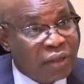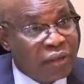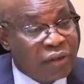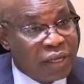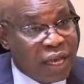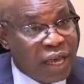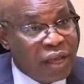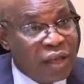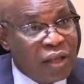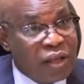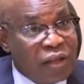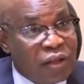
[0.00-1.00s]
Okay?
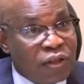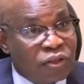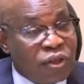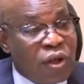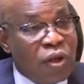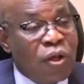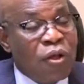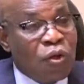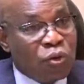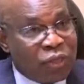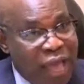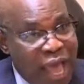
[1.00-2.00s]
So
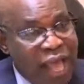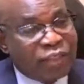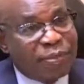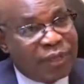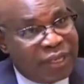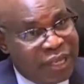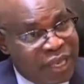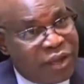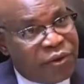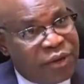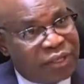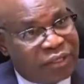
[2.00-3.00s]
there has been
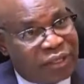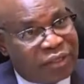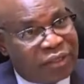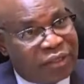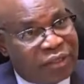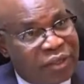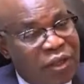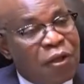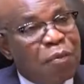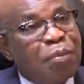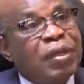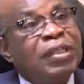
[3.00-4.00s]
increases,
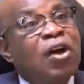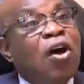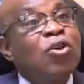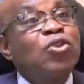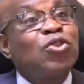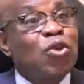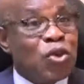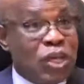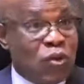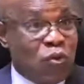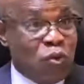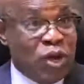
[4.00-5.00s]
but also
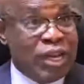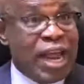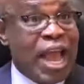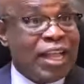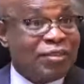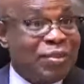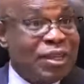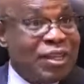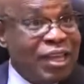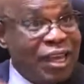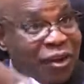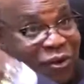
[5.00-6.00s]
equally there has
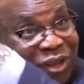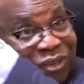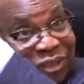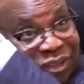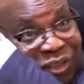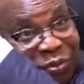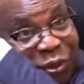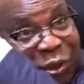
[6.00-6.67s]
been increases in